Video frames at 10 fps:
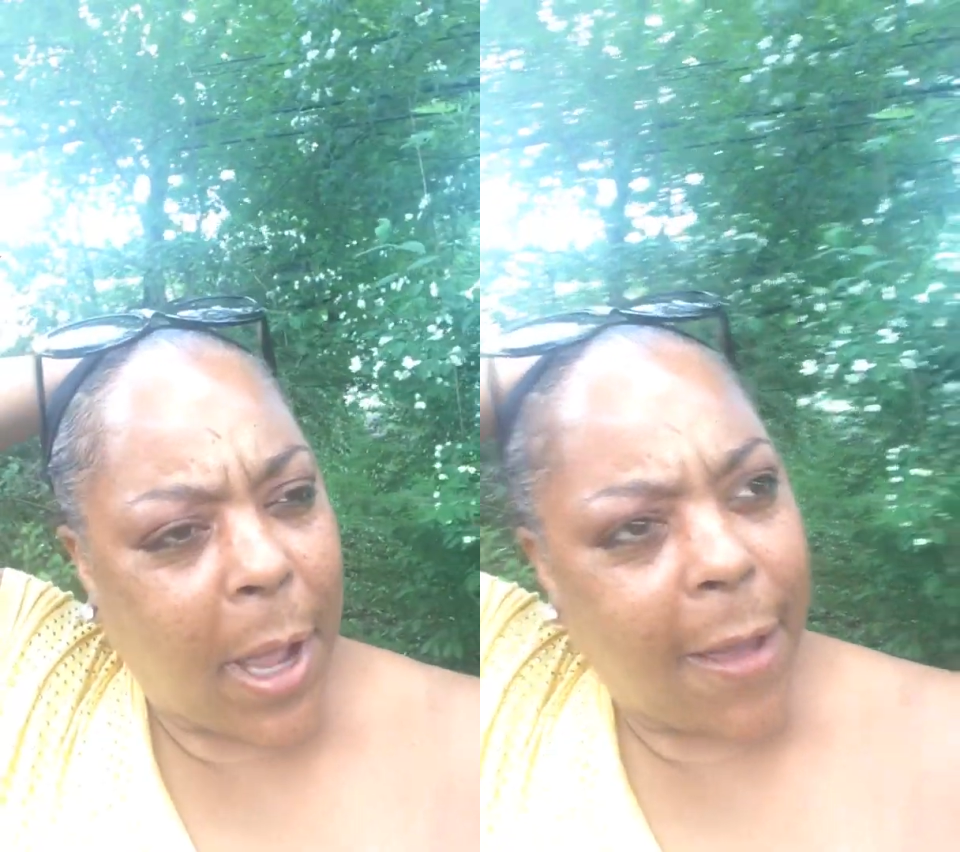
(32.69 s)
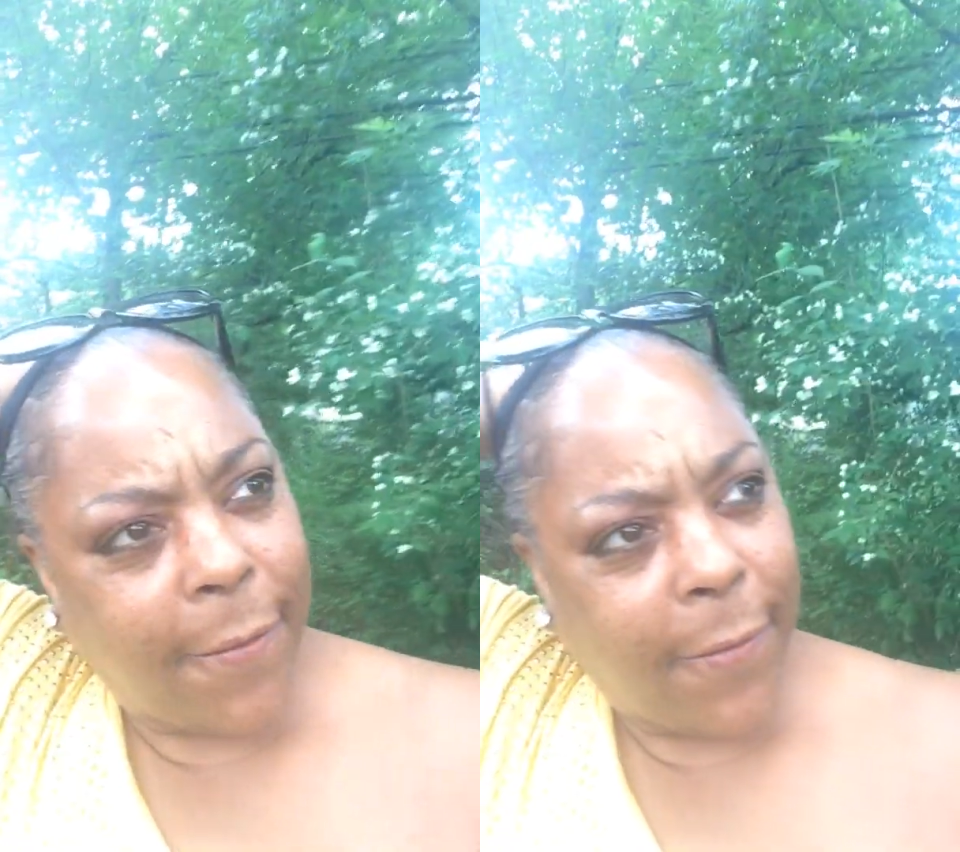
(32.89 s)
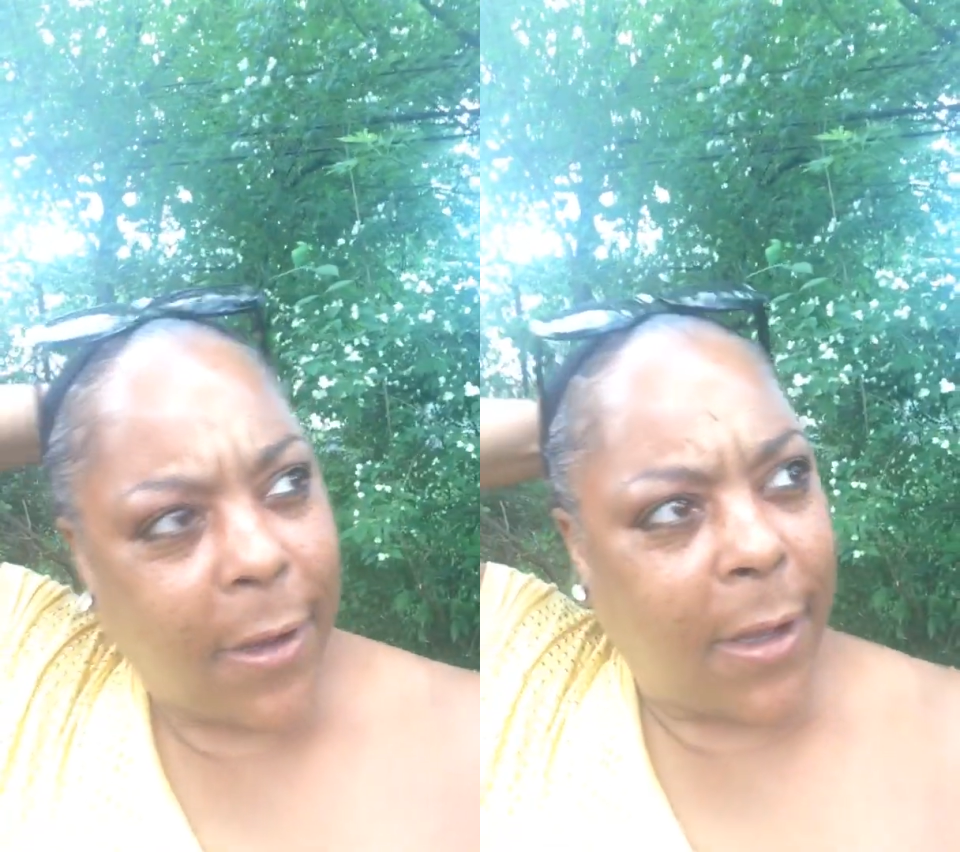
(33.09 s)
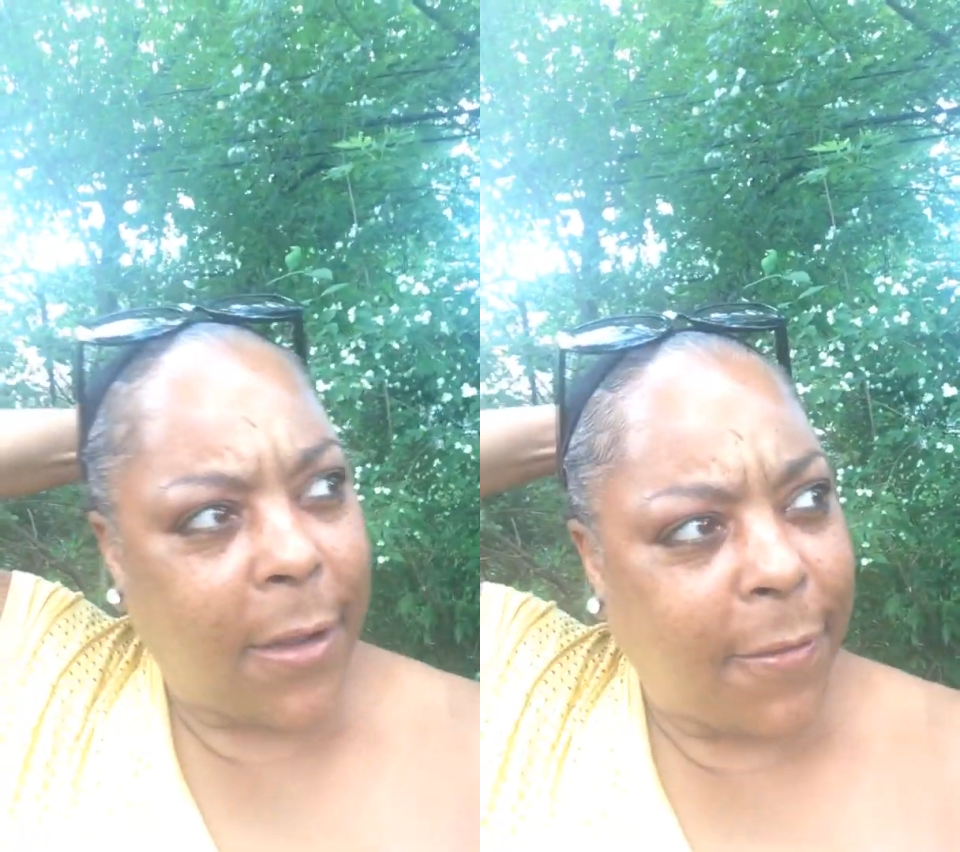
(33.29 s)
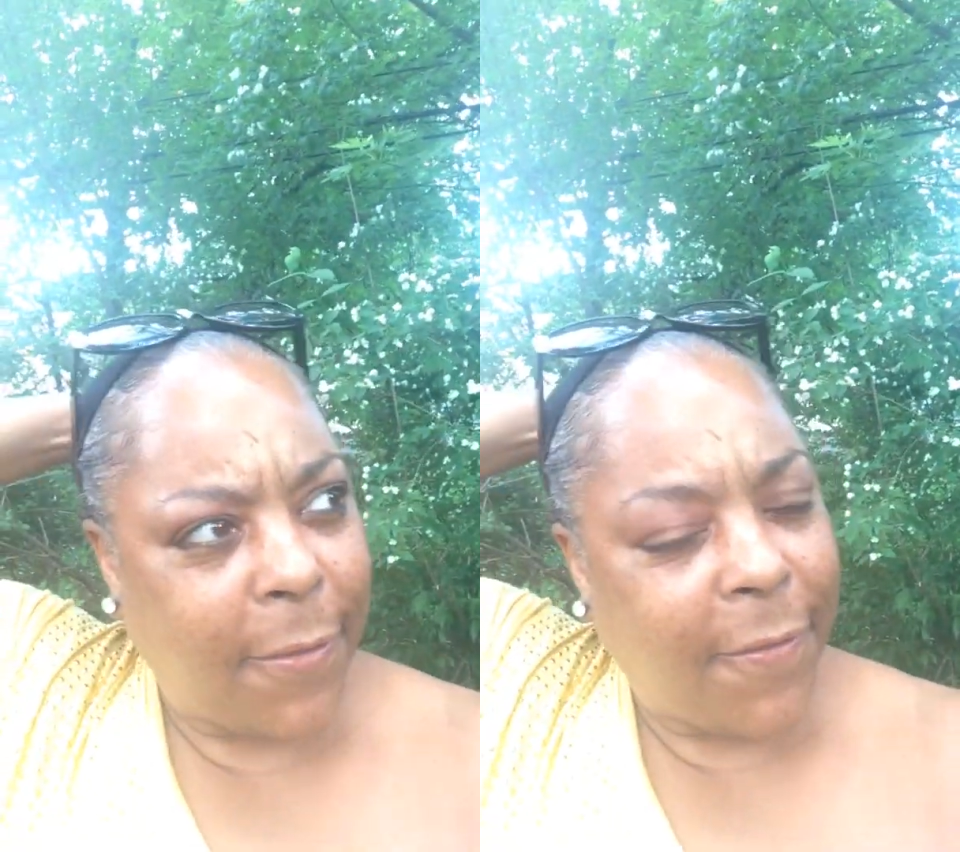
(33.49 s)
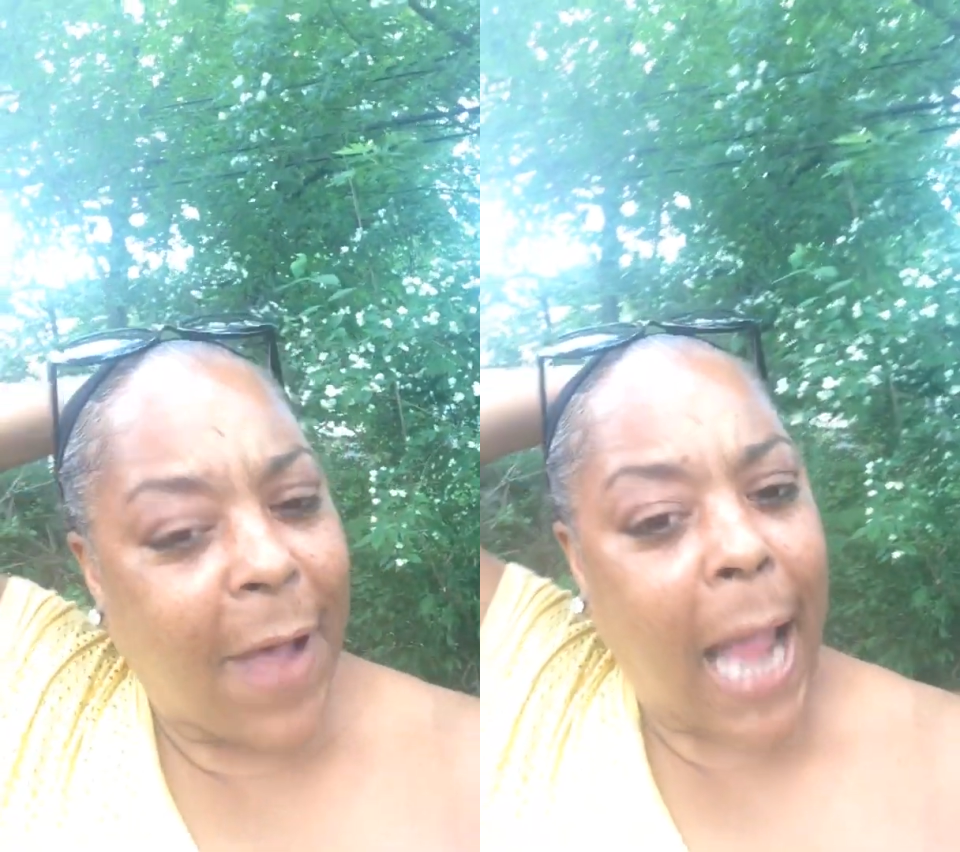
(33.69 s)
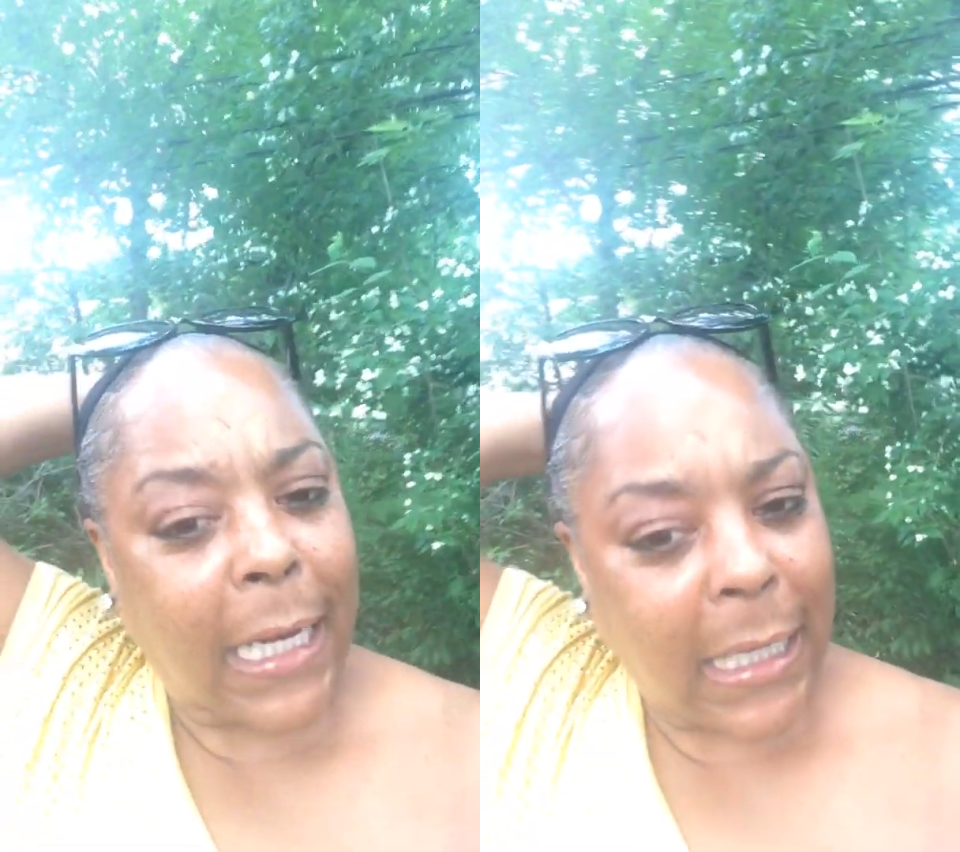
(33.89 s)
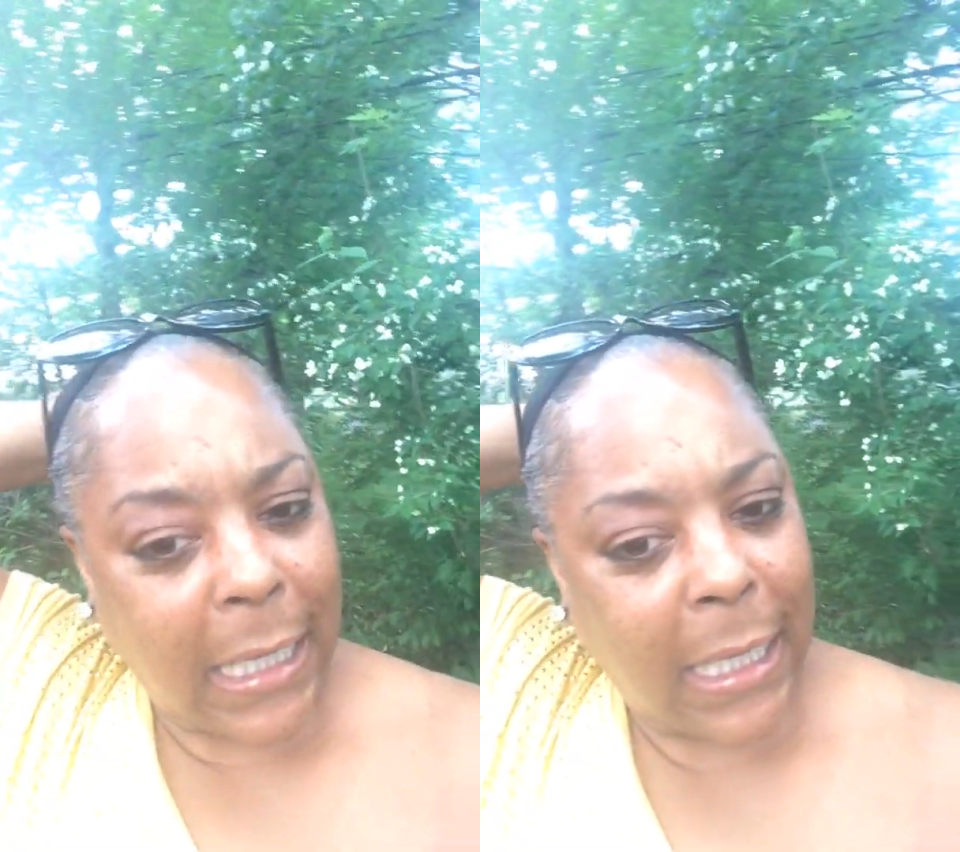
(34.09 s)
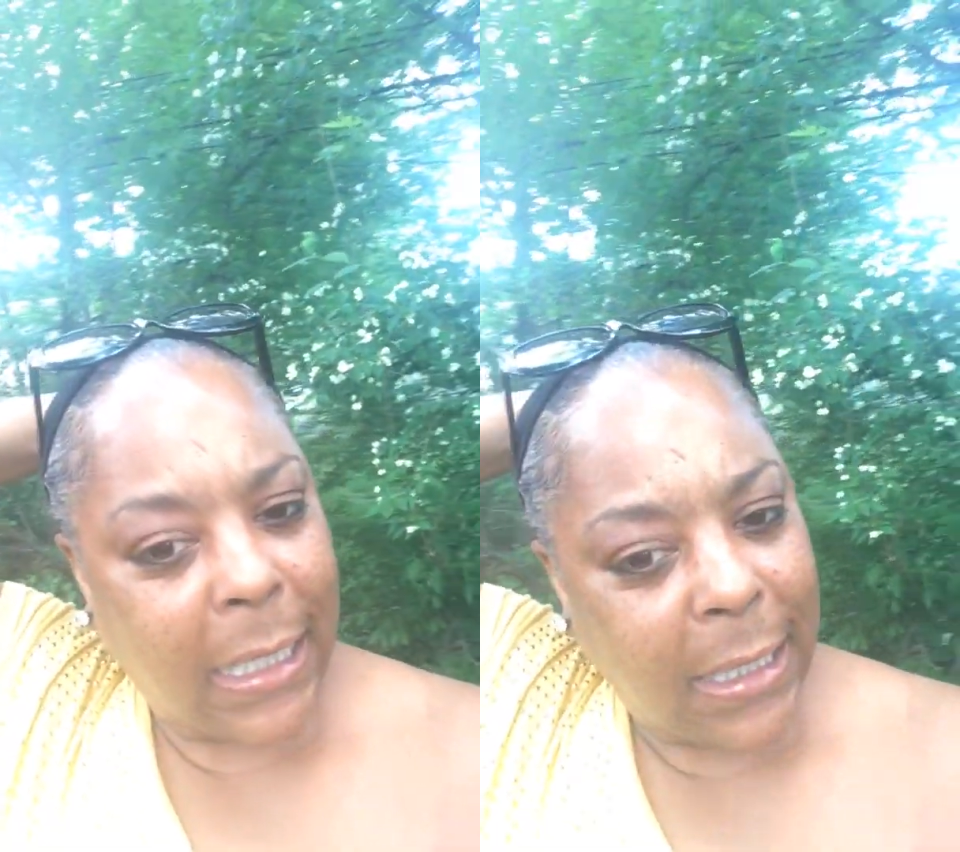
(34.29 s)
have finally